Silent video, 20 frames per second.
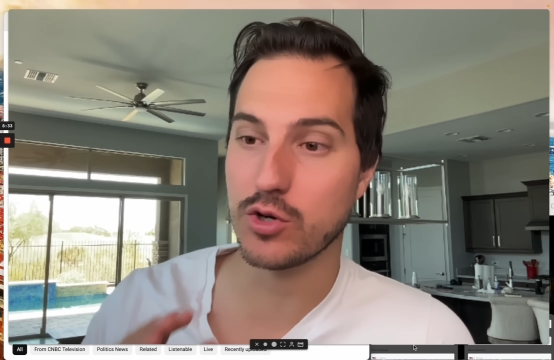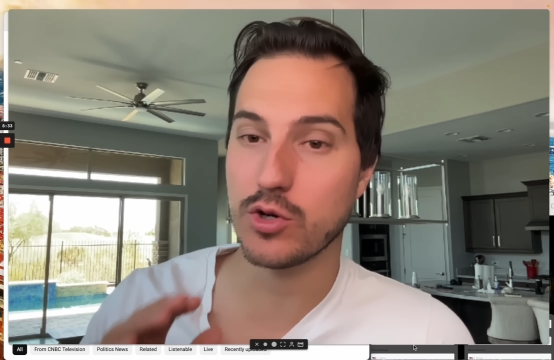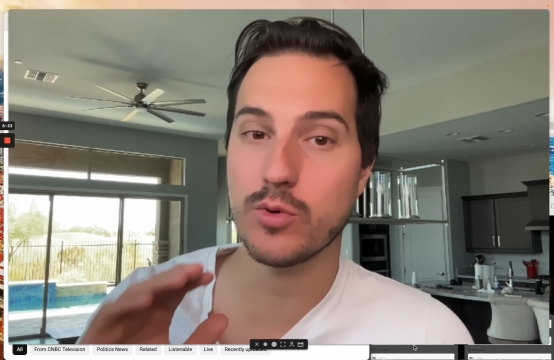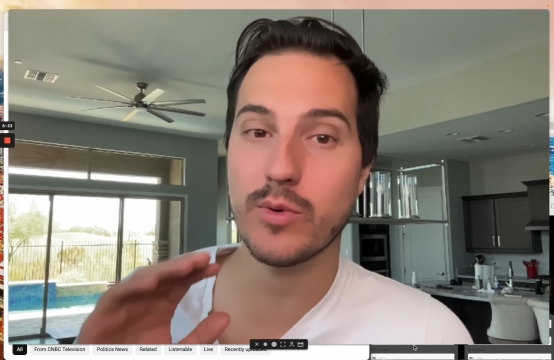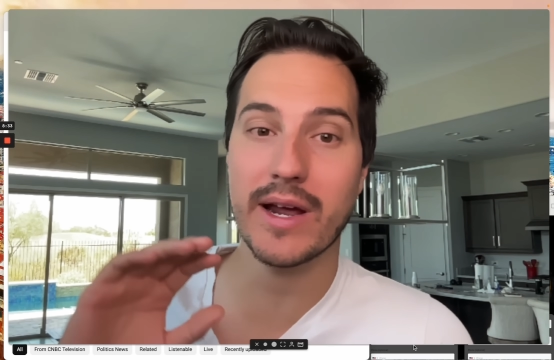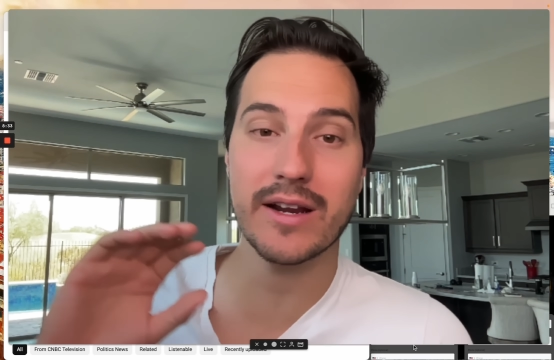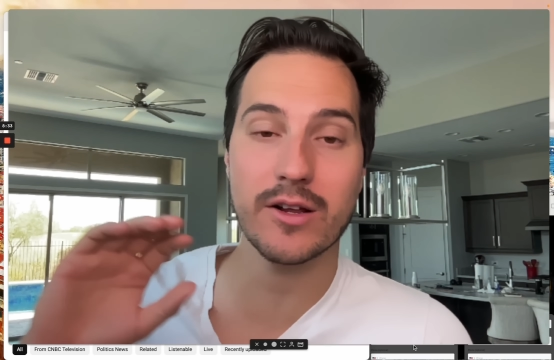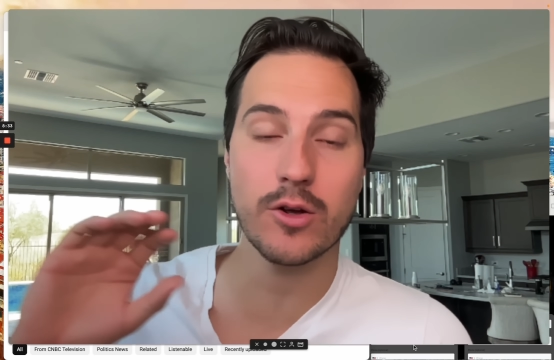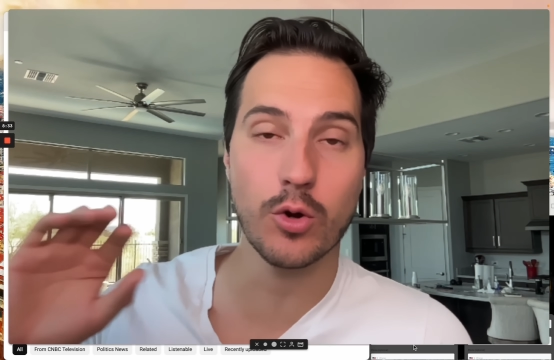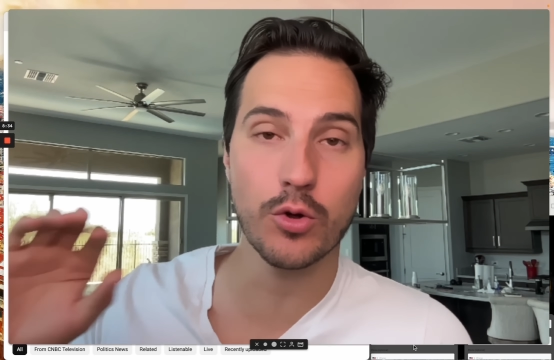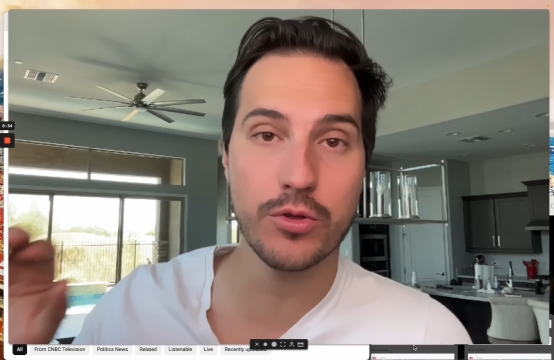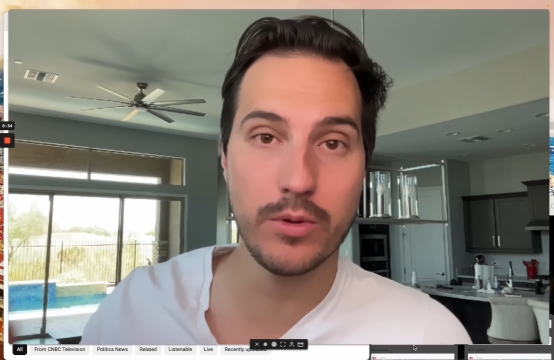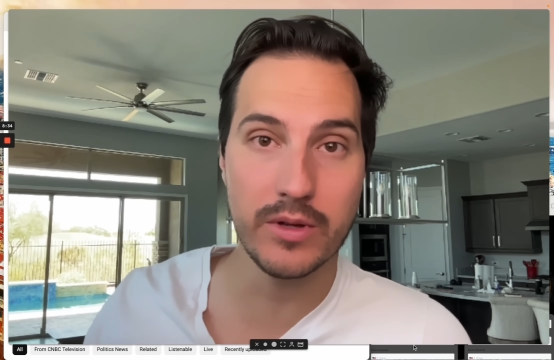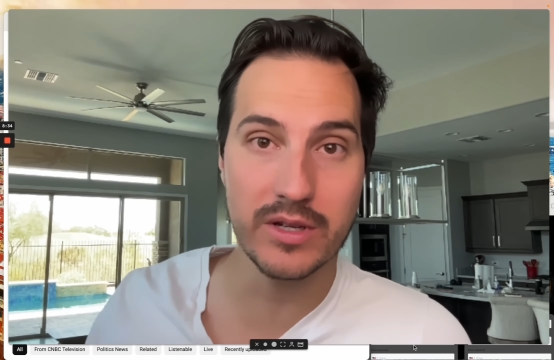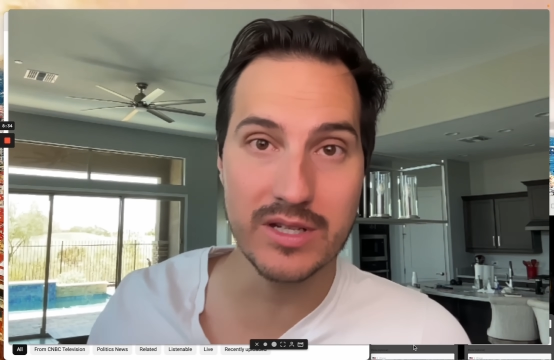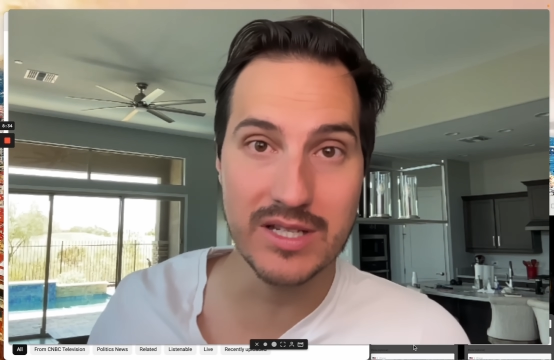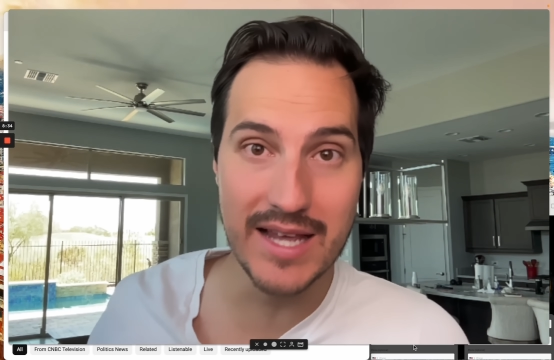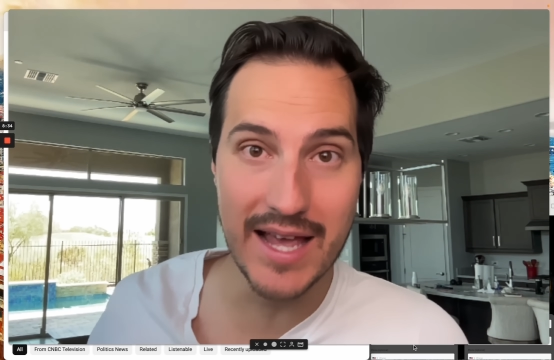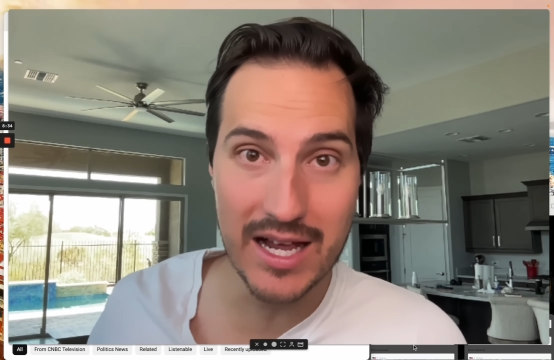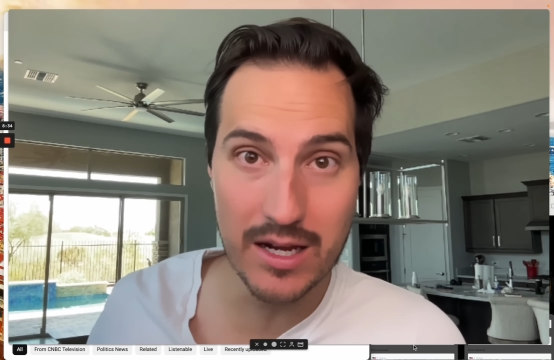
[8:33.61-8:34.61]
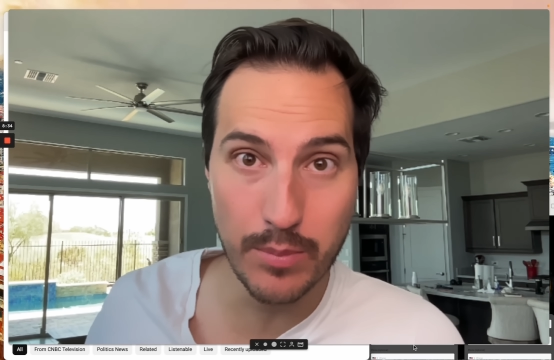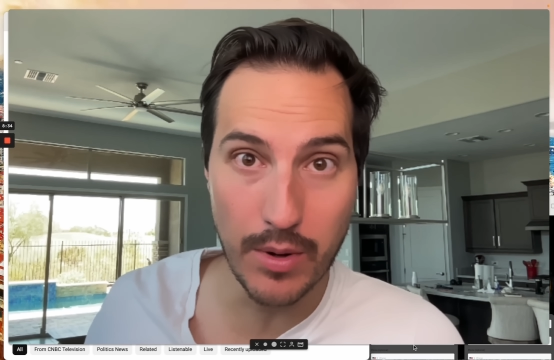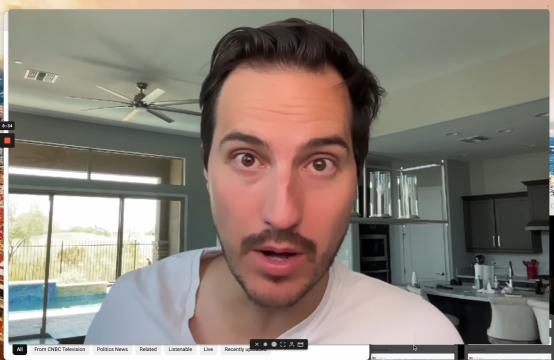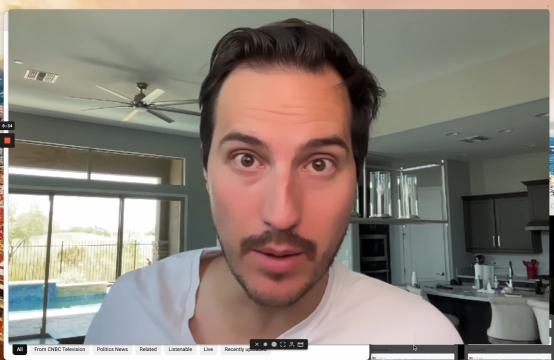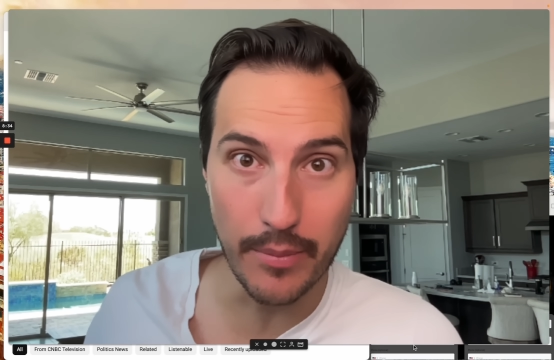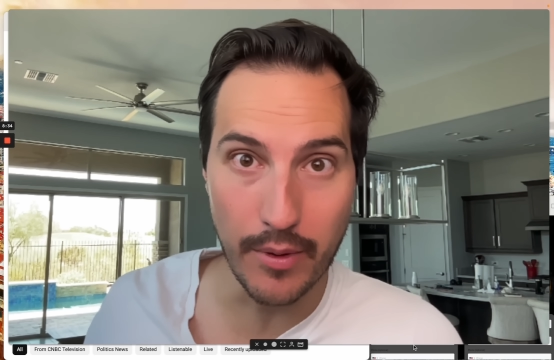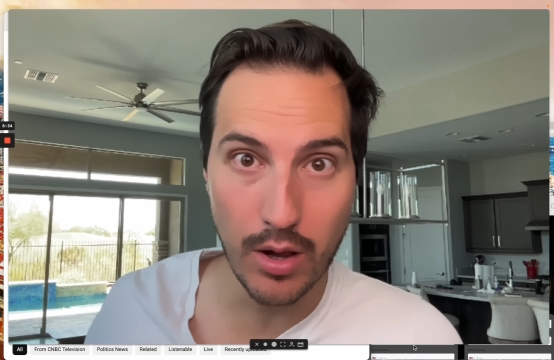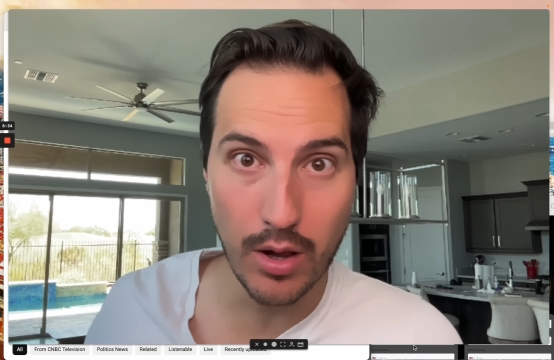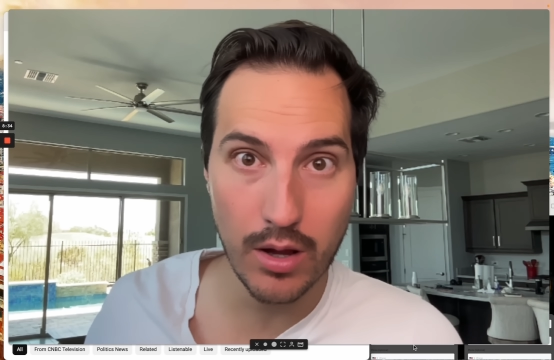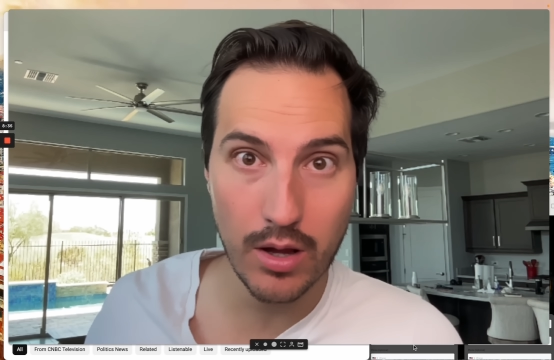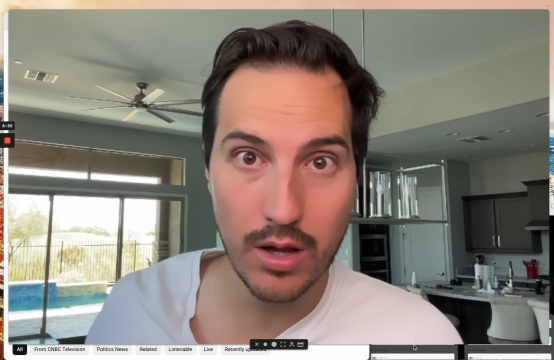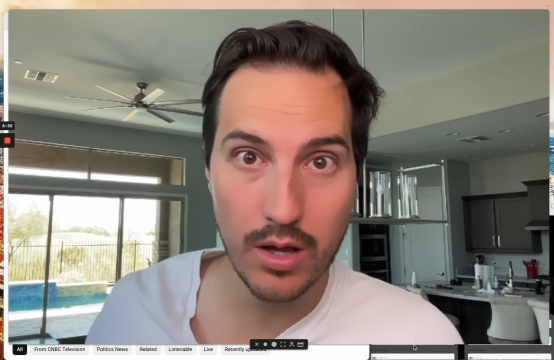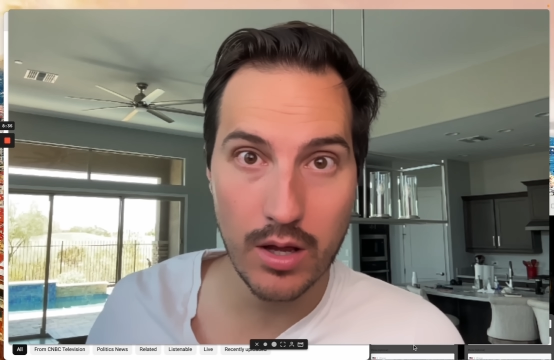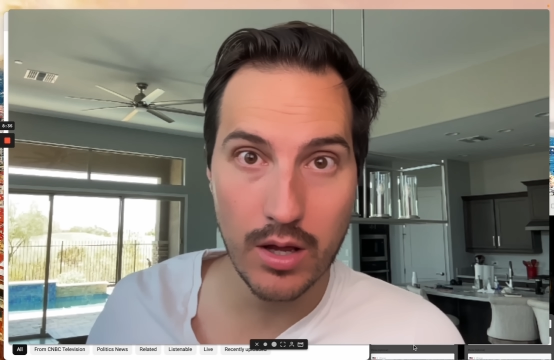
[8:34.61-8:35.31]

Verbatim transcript: You had to go through the tech bubble